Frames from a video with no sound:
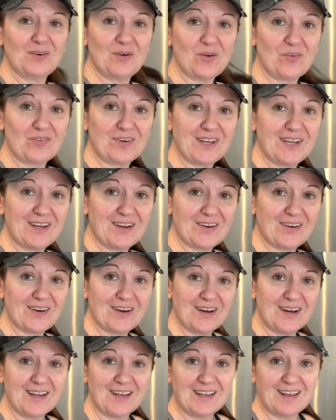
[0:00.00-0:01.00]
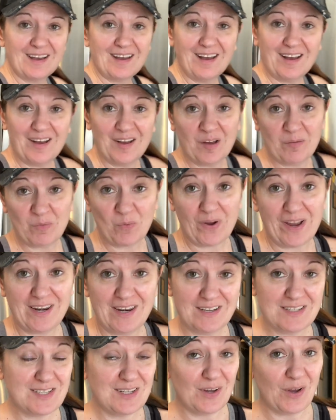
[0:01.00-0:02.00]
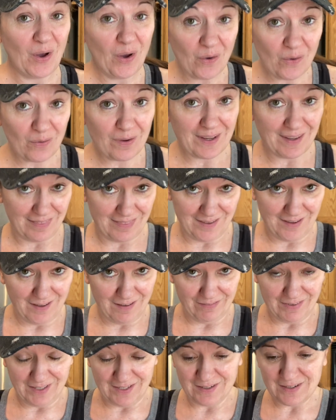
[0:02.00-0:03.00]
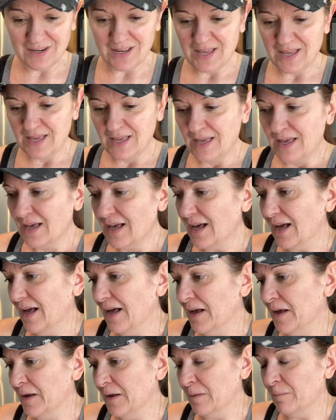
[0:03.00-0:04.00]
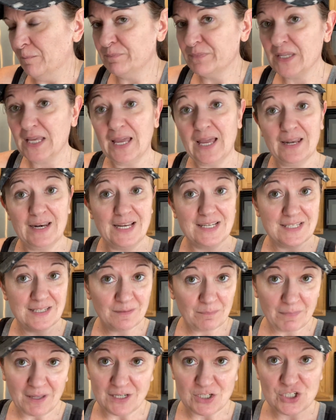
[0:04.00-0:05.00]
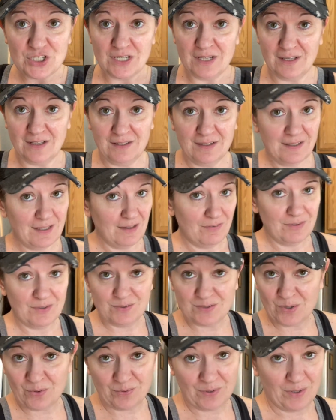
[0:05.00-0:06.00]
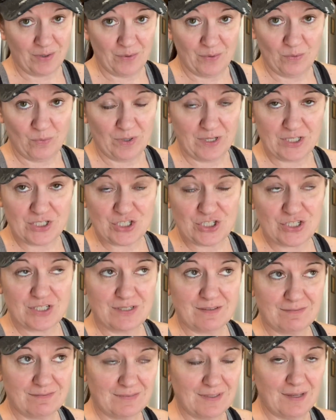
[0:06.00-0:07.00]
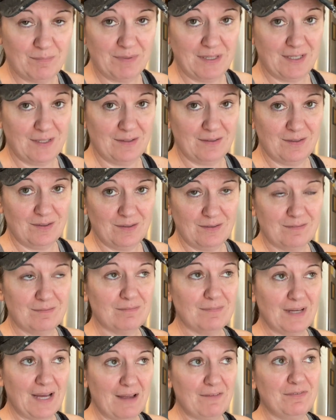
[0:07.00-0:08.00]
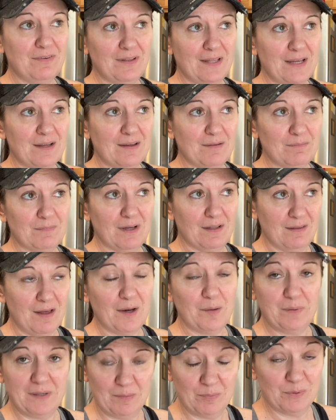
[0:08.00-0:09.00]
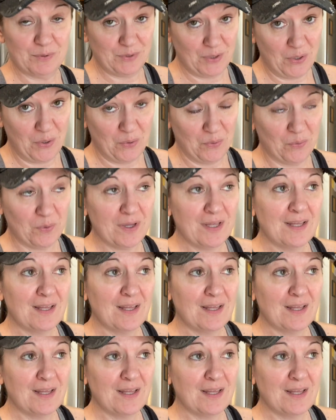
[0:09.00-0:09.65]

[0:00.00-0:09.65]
over here waiting to go in the oven. And I didn't mention, if you don't know, which, I mean, I feel like a lot of people know,